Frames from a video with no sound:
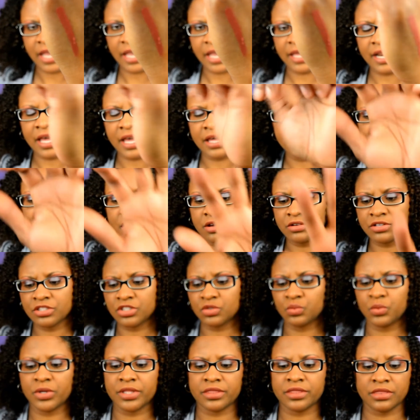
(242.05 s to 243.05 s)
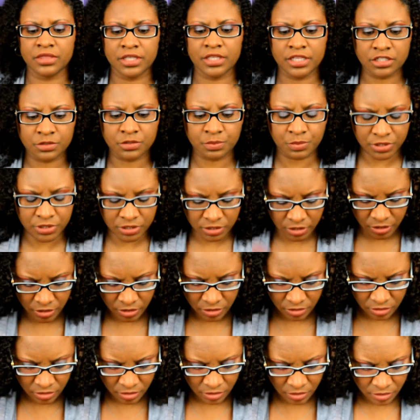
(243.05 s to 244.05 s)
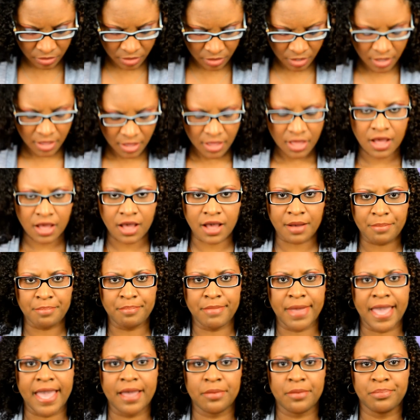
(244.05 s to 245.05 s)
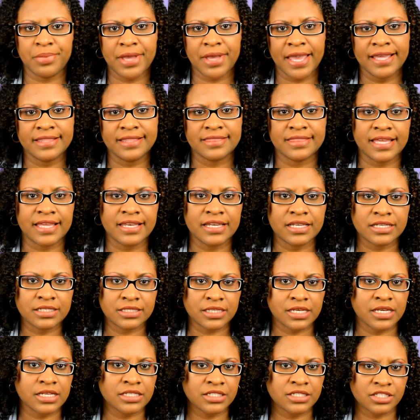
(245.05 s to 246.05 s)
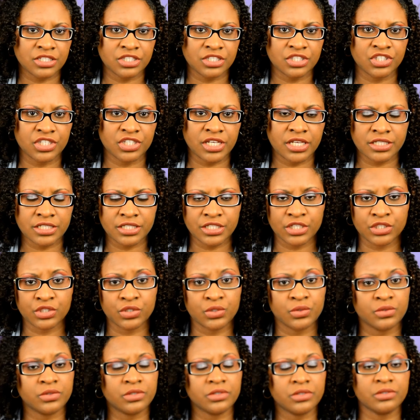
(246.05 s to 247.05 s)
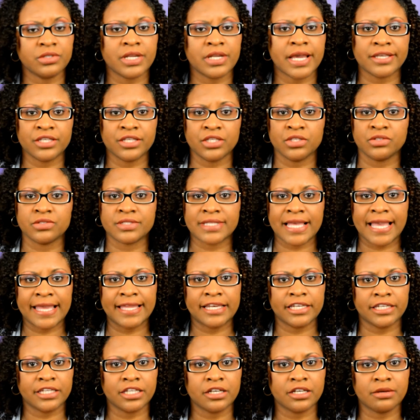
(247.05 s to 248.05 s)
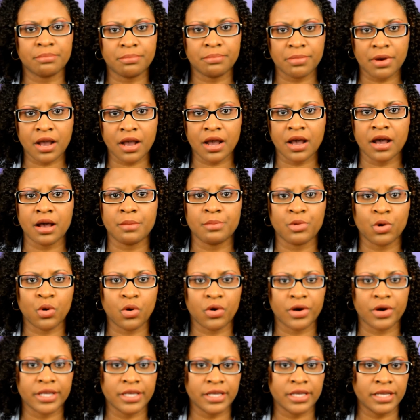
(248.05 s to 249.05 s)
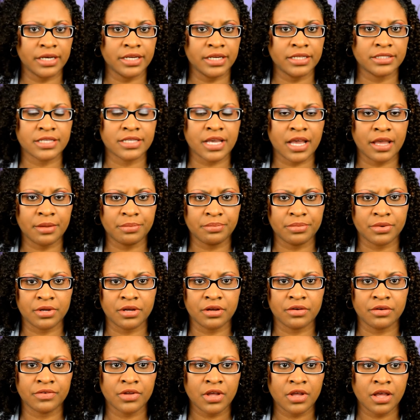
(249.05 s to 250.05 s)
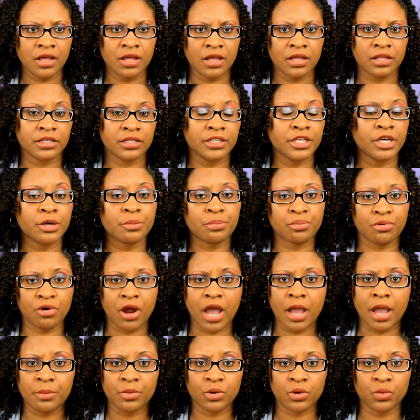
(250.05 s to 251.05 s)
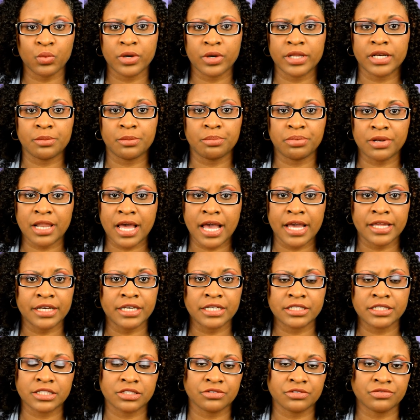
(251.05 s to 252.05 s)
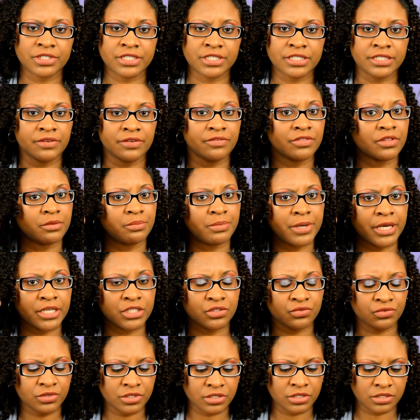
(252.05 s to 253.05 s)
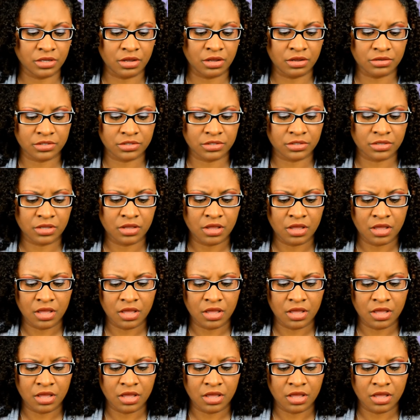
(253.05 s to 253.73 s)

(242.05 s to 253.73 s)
And I noticed with this particular matte paint that it does suggest that you do not use a lip balm or any type of lip primer when applying it to receive the best results.